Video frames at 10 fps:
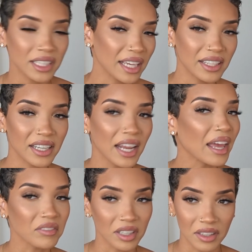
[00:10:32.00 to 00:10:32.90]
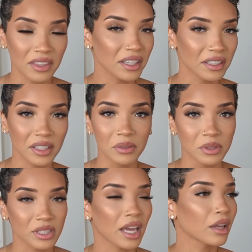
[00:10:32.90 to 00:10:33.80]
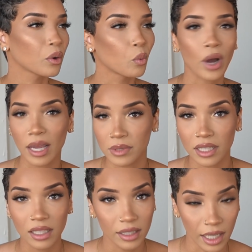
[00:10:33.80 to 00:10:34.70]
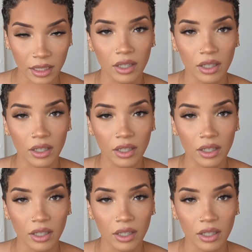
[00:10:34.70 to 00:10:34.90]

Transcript: they didn't have anything. It was like wiped clean